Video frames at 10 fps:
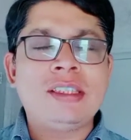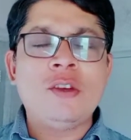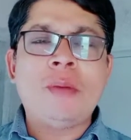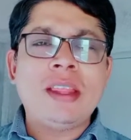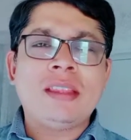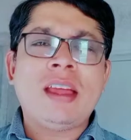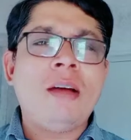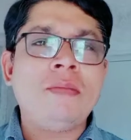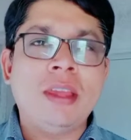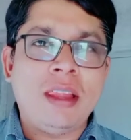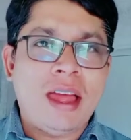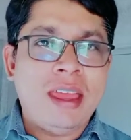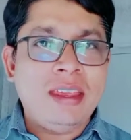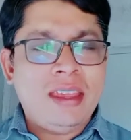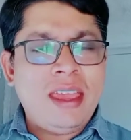So by the thumbnail,
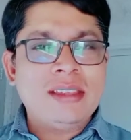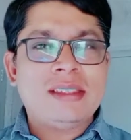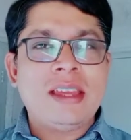I guess